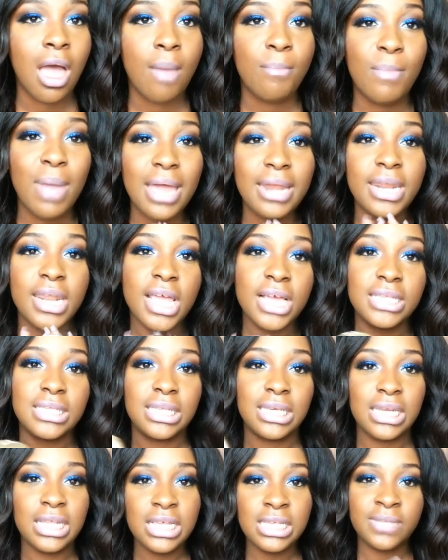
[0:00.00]
My next
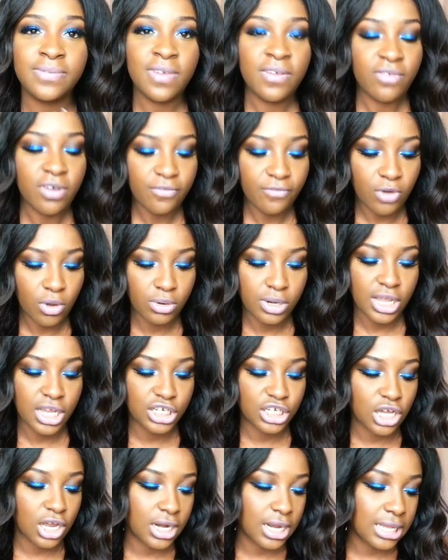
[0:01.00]
least favorite
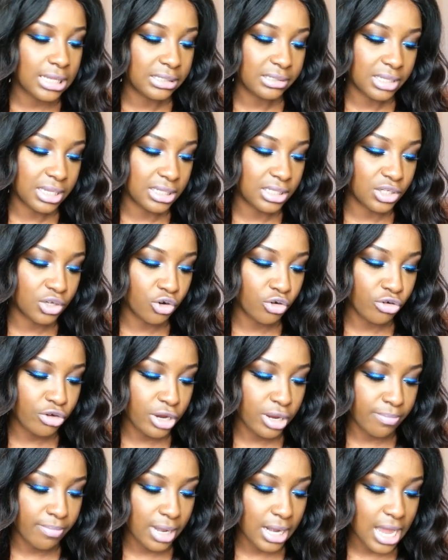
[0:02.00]
foundation is this
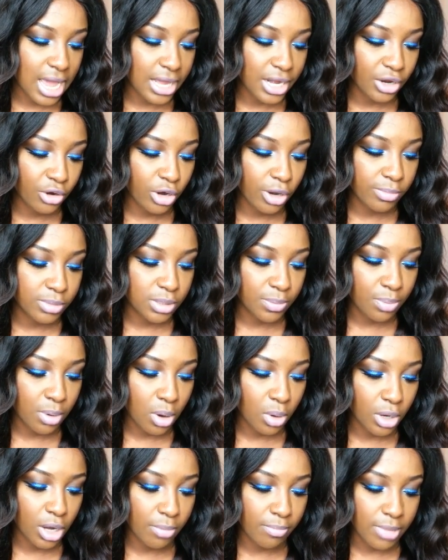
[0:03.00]
Milani Cream to
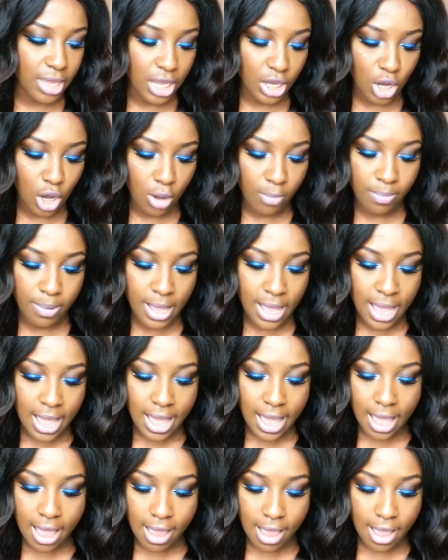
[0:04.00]
Powder Makeup,
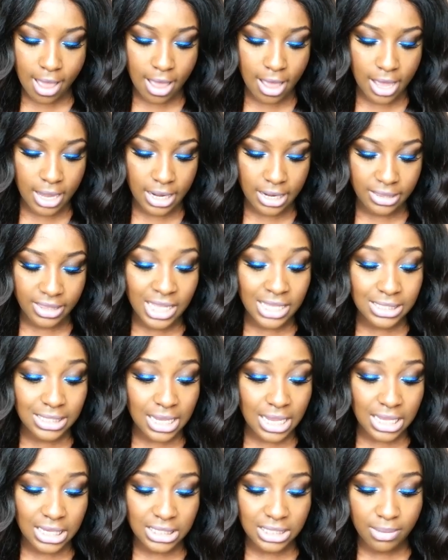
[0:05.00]
and this
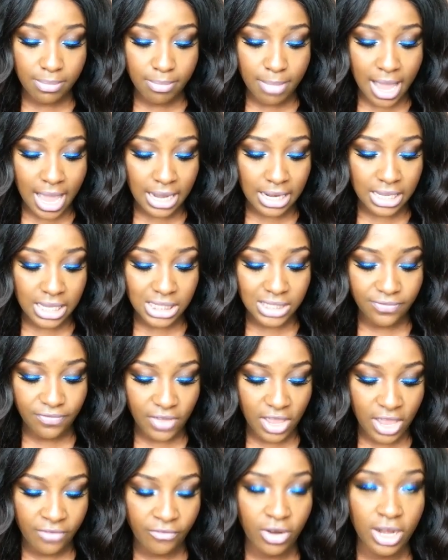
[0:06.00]
is my least
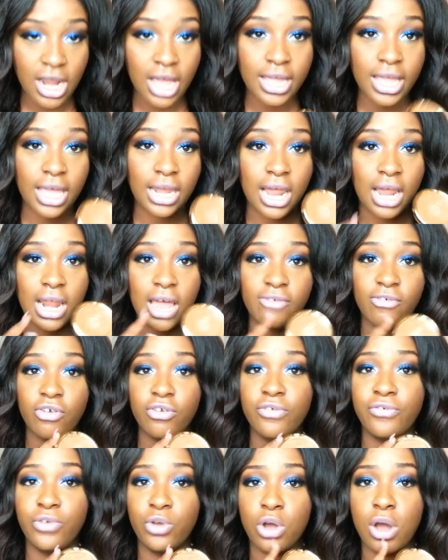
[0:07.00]
favorite. Again, I'll have a
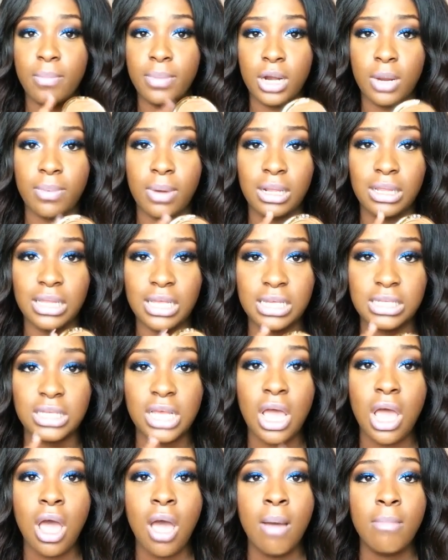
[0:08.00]
review coming up on this,
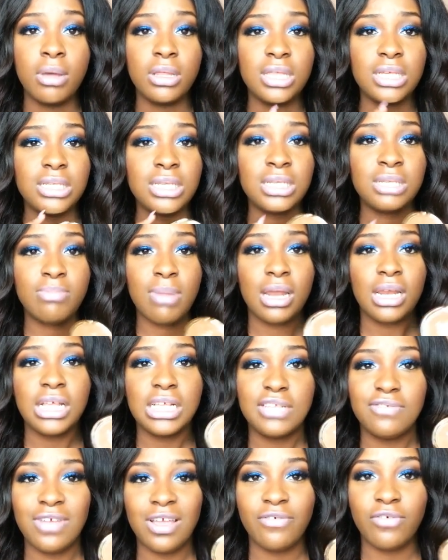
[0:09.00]
but this is my
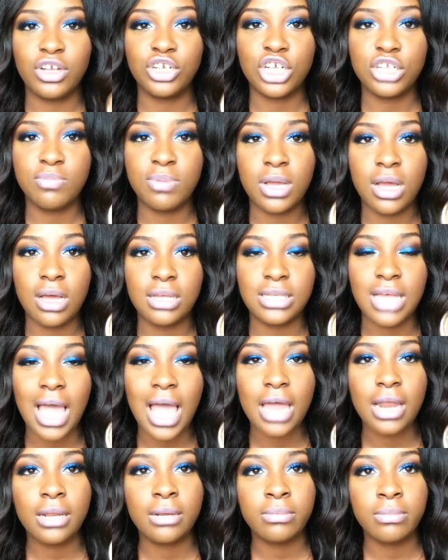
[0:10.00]
least favorite just because
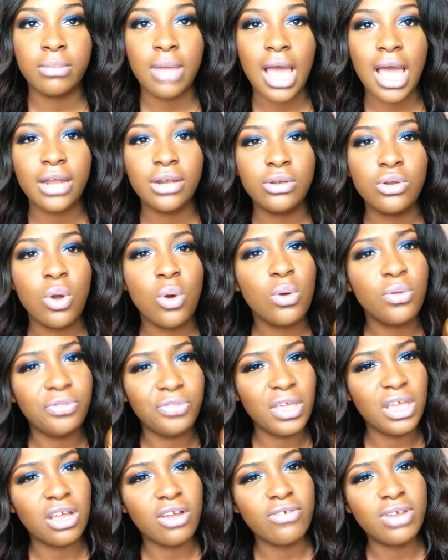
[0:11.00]
I don't
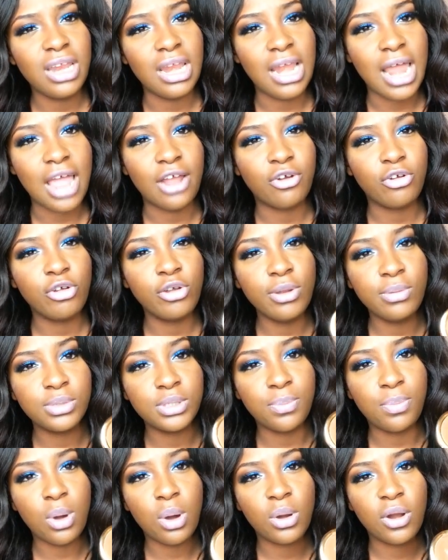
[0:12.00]
think I really like cream
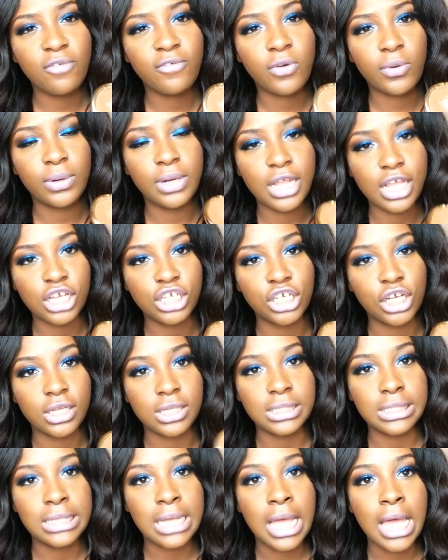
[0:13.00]
to powder
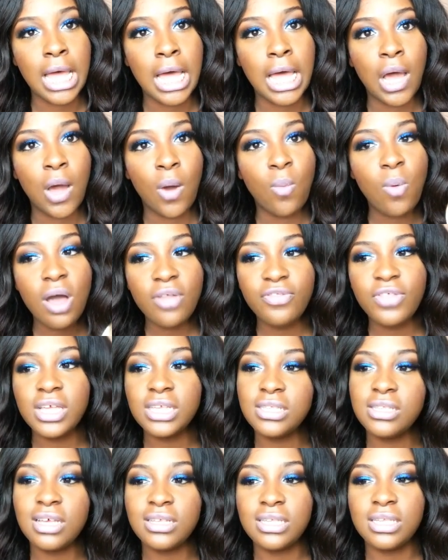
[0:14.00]
foundations. What
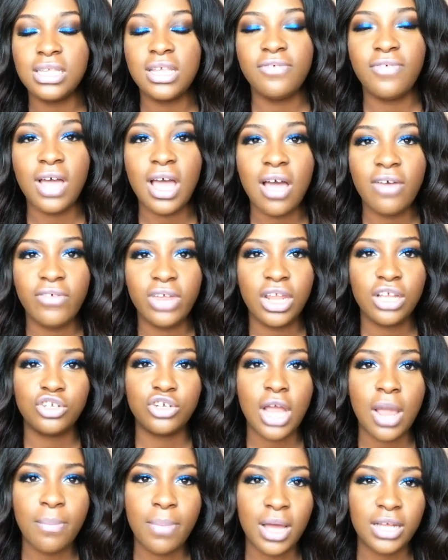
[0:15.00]
this does is if I have any
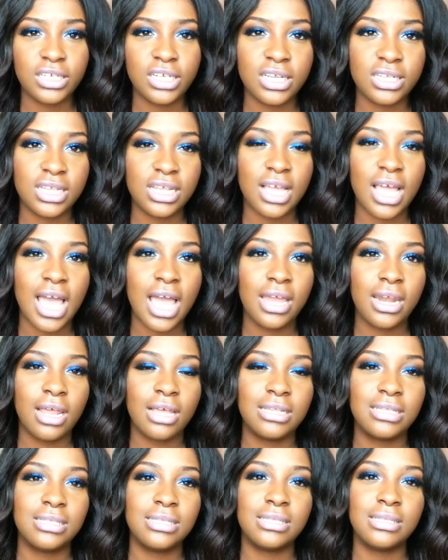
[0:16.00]
dry patches, it kind
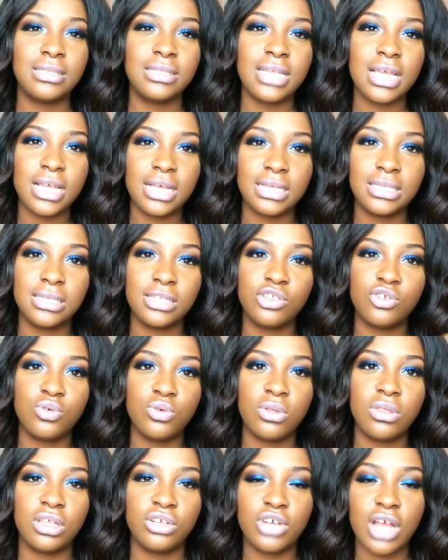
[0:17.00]
of sticks
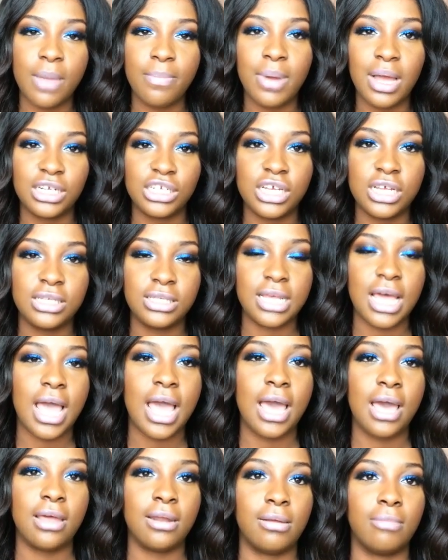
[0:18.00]
to the dry patches
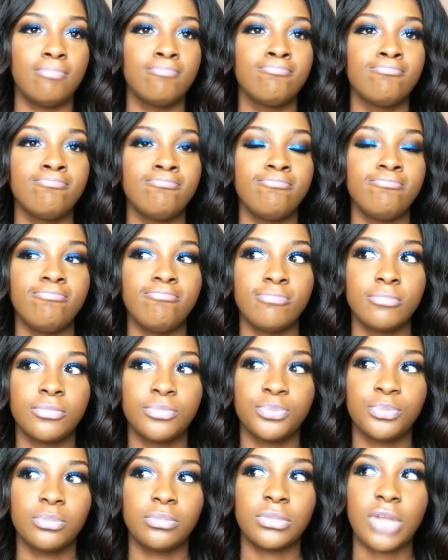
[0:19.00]
and
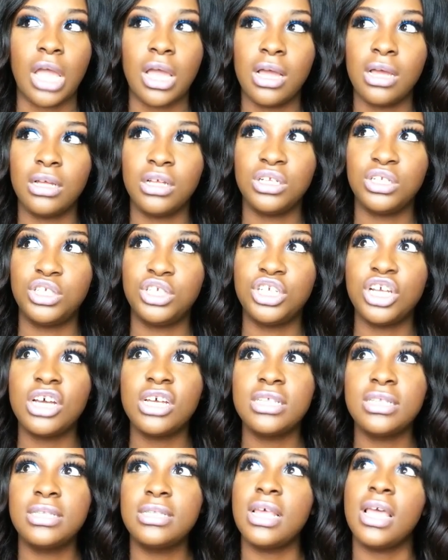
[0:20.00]

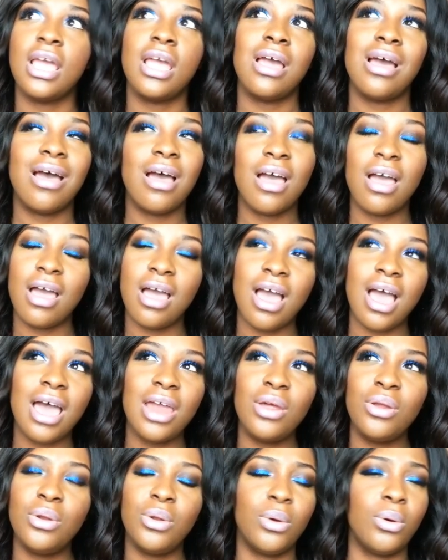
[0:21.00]
just,
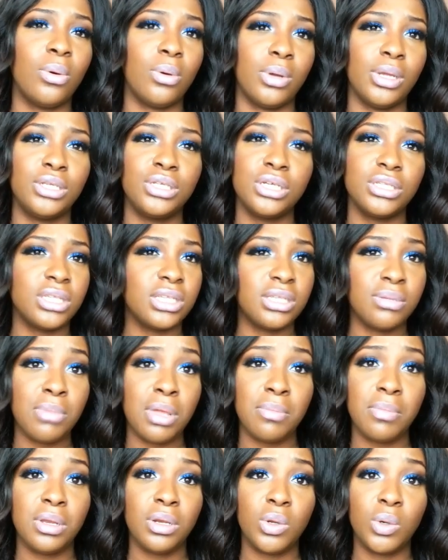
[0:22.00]
I don't know, it just doesn't
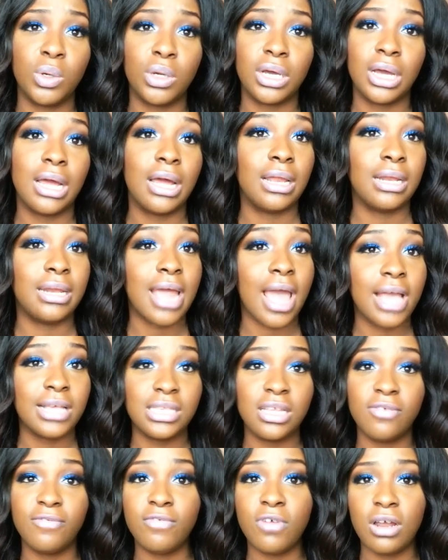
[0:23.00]
make me look
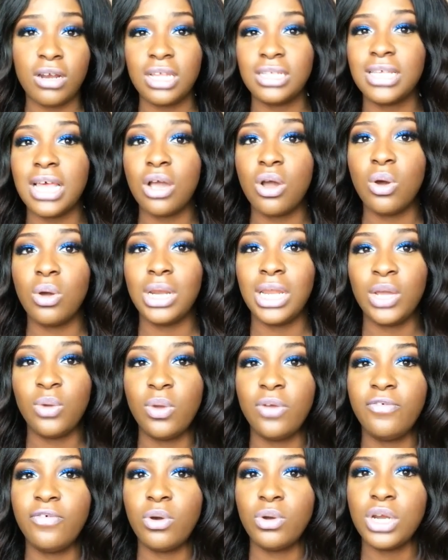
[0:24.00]
nice and flawless like how
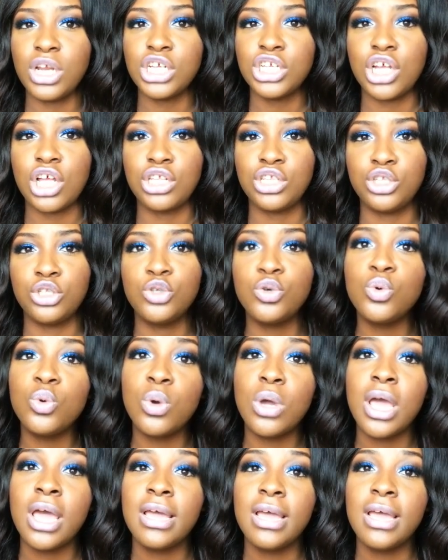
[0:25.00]
liquid foundations do.